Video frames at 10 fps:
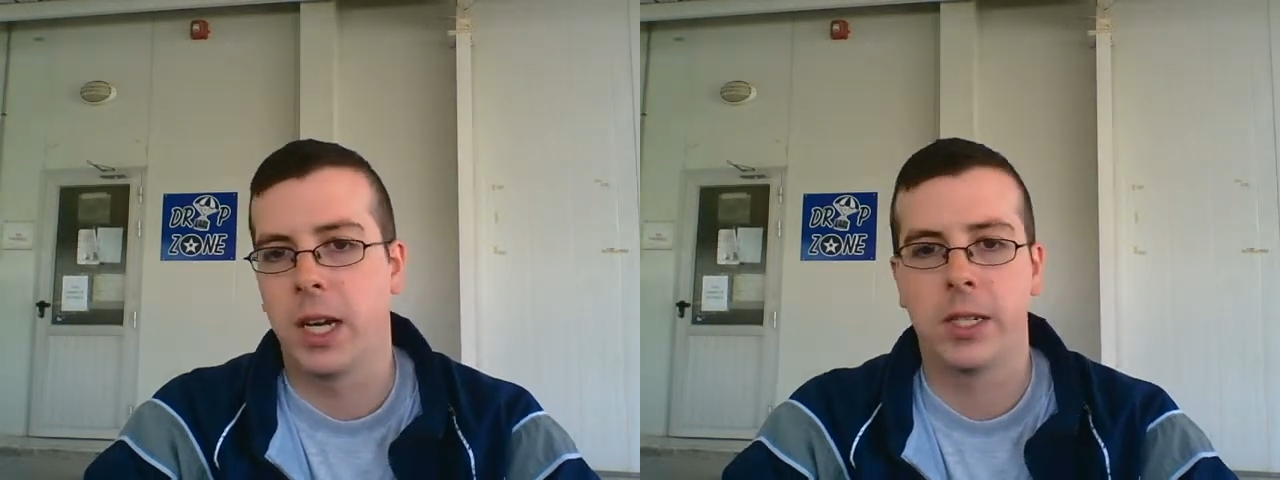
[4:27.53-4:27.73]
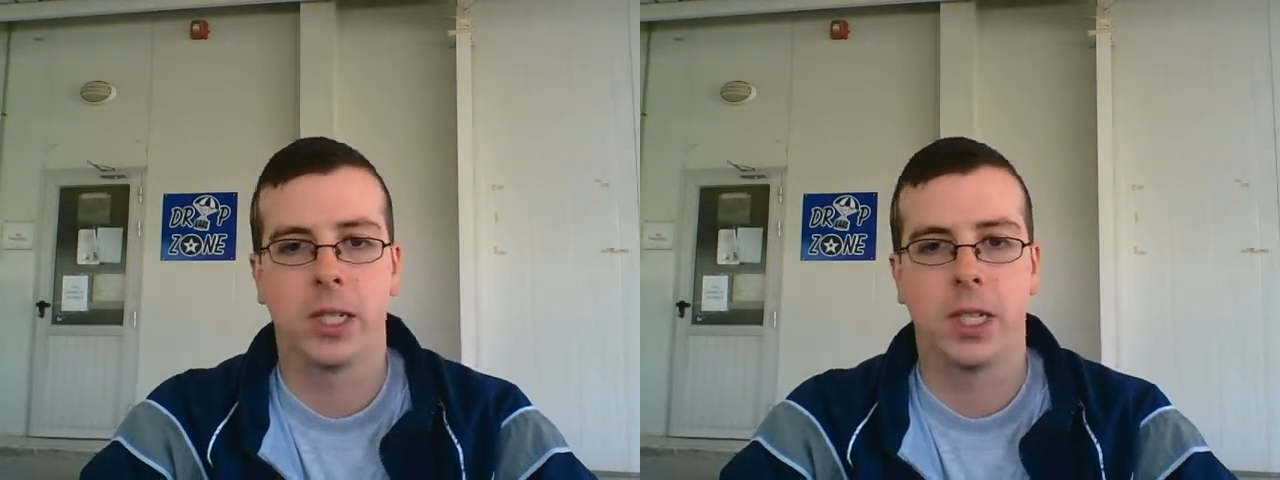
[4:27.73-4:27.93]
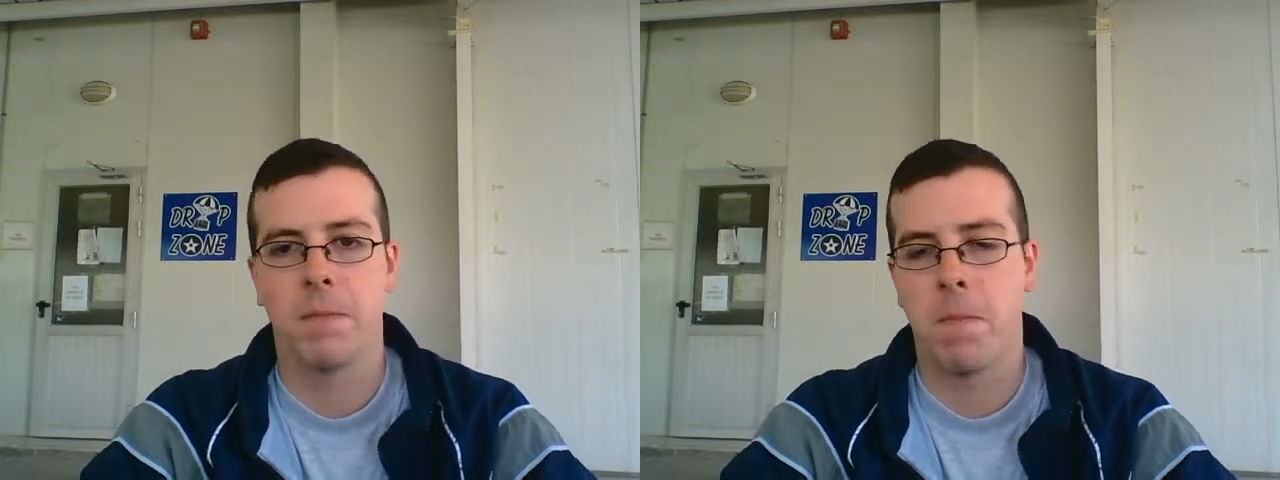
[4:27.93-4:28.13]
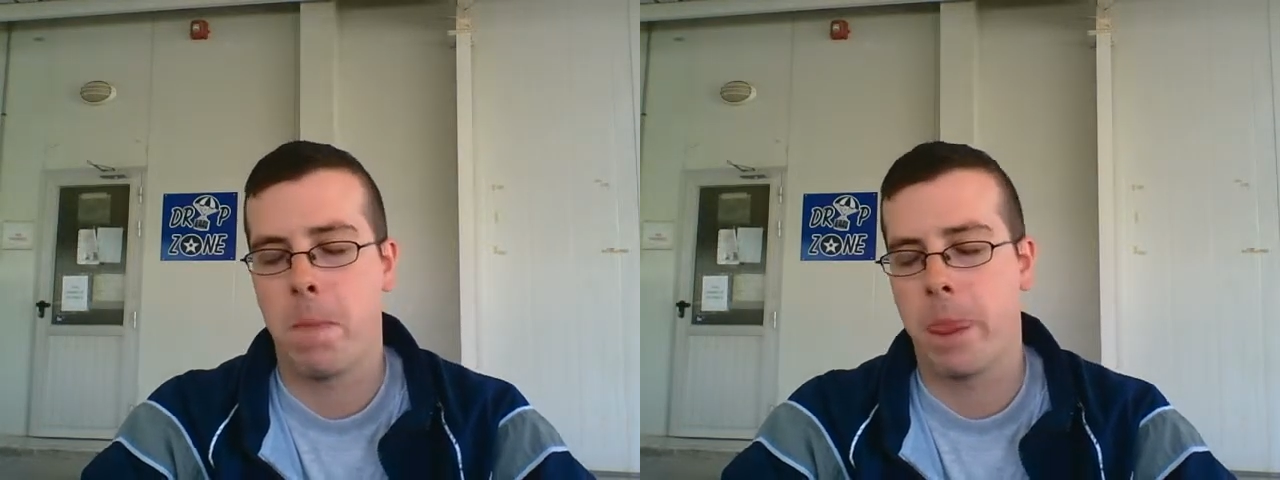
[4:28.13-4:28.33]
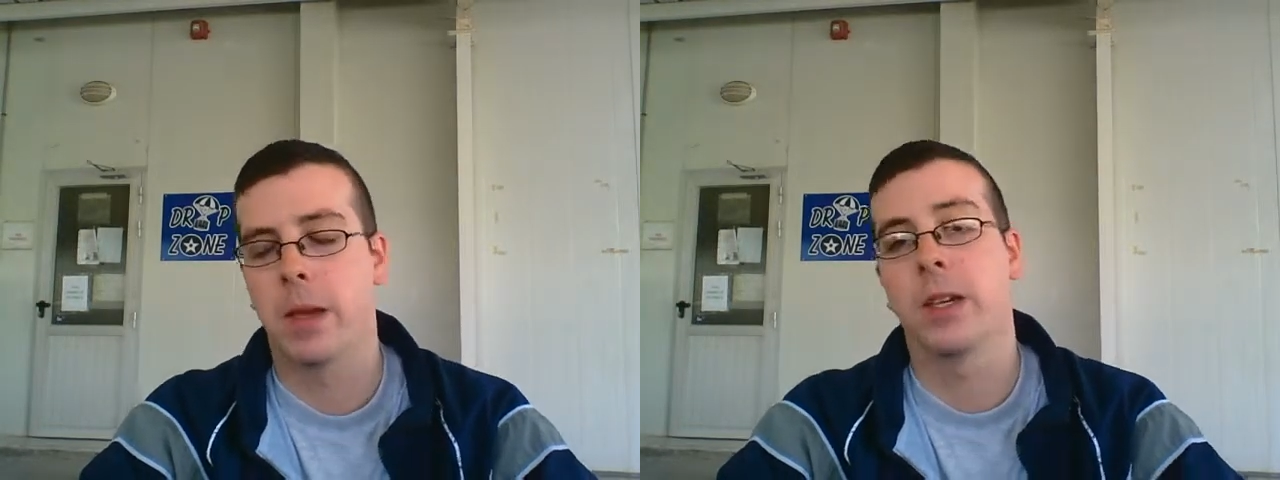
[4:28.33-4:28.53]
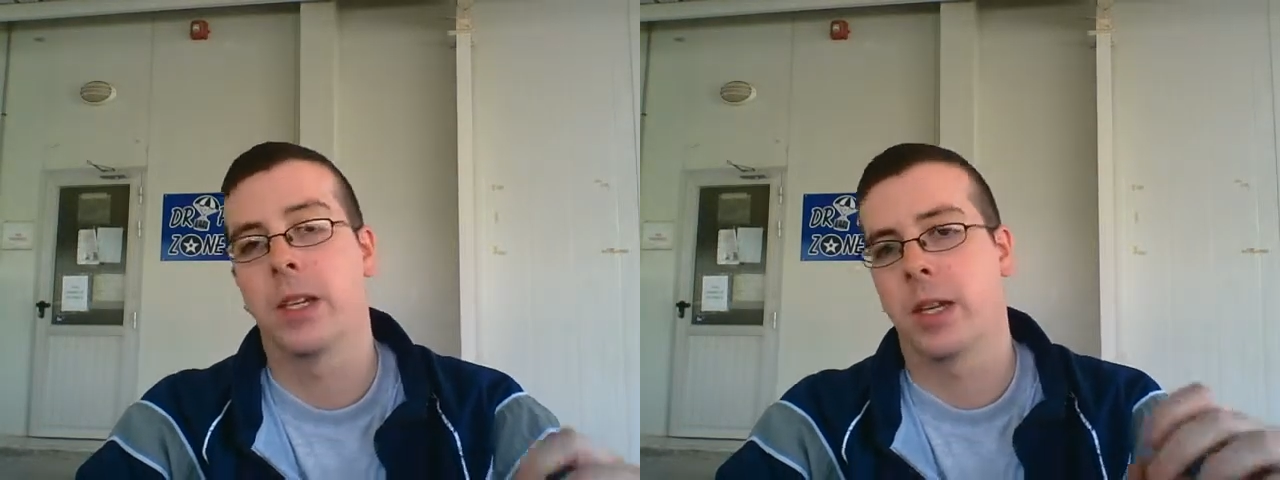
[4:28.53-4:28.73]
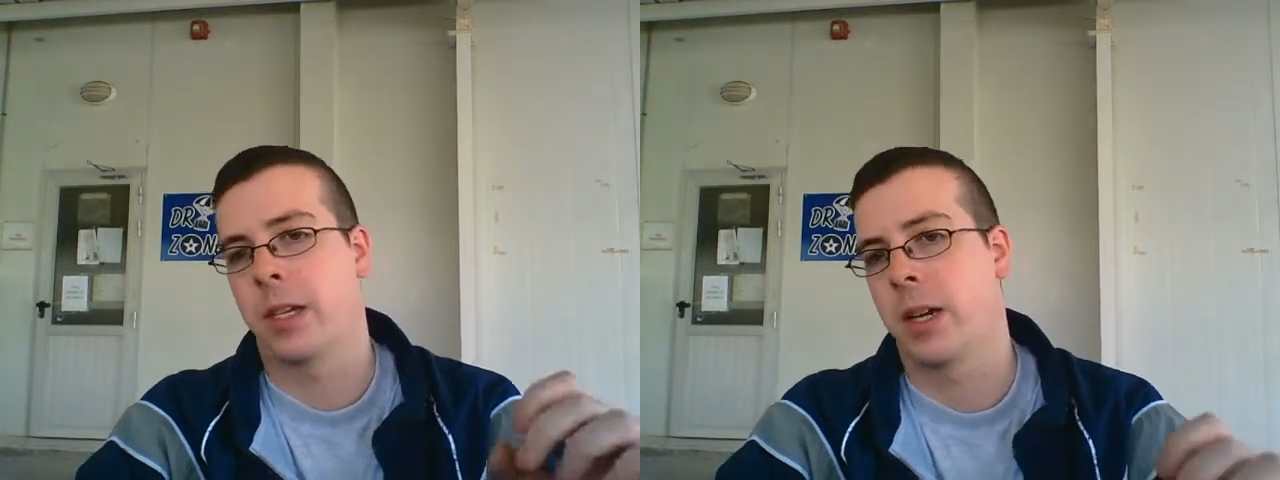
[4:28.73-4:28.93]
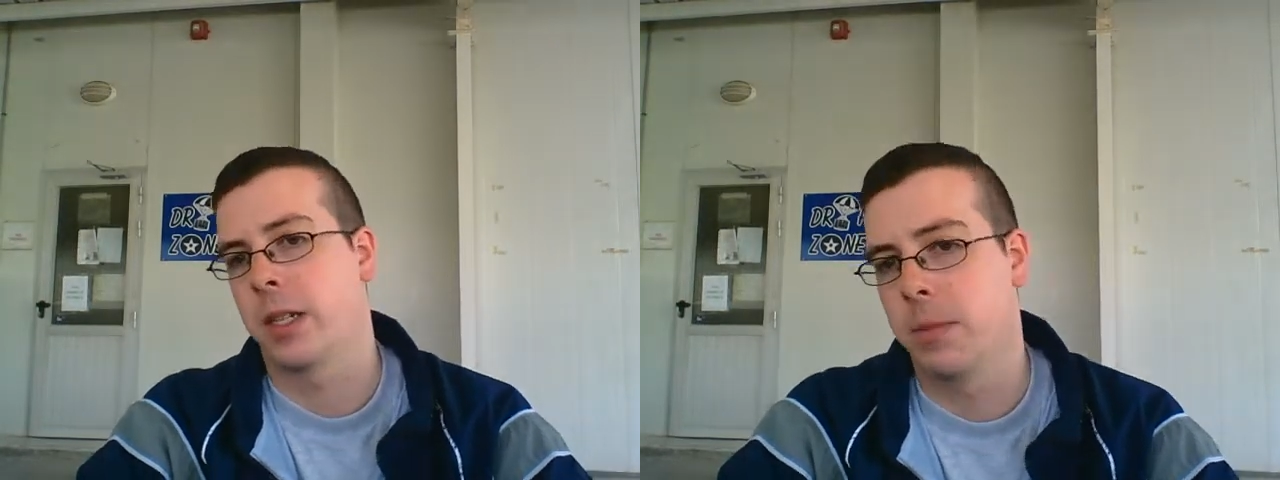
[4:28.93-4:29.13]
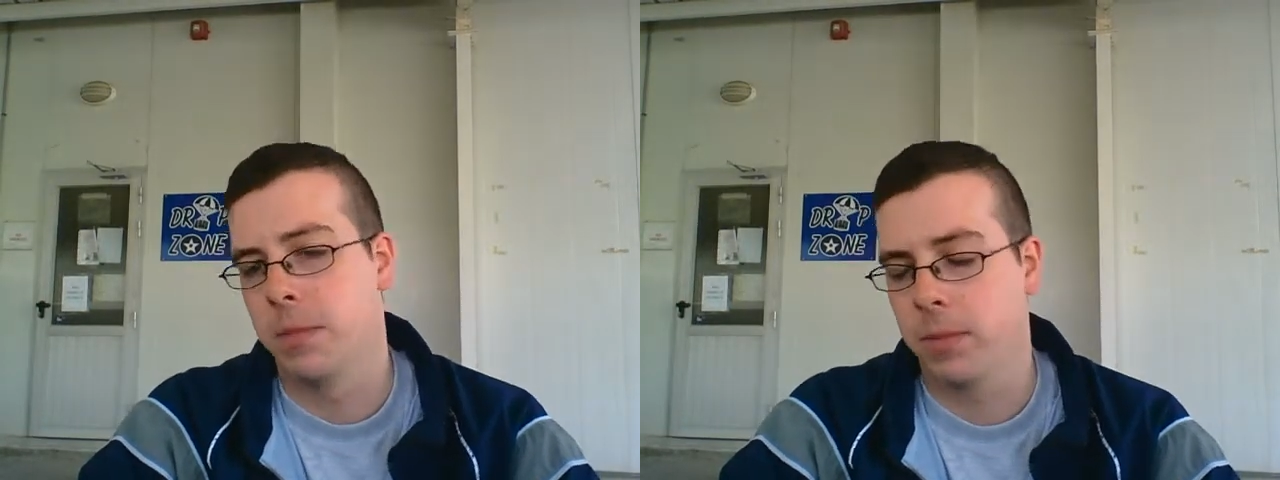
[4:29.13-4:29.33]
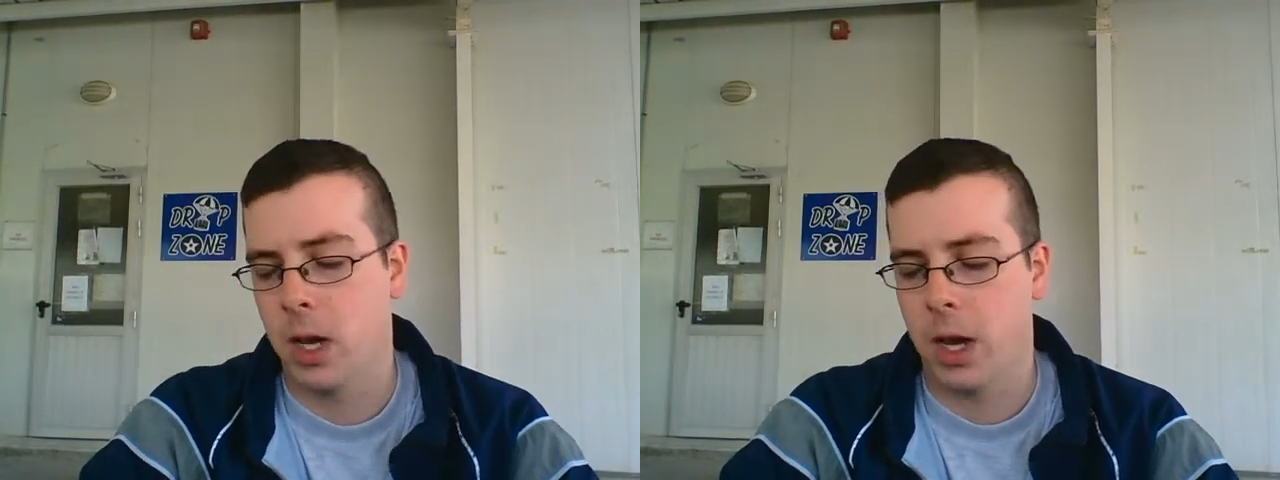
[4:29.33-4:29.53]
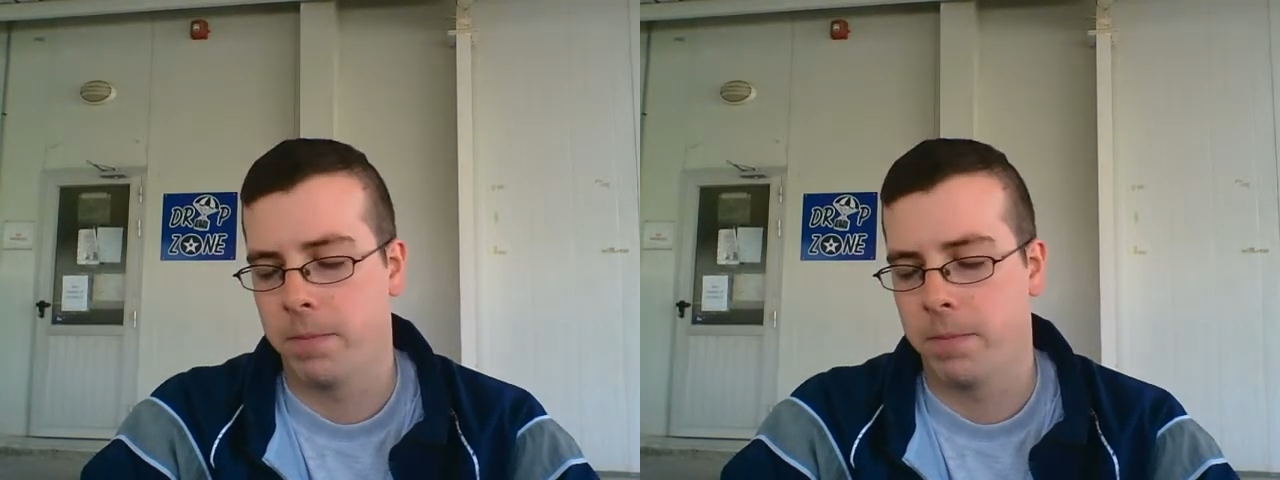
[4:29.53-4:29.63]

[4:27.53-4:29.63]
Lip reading: easily get a custom,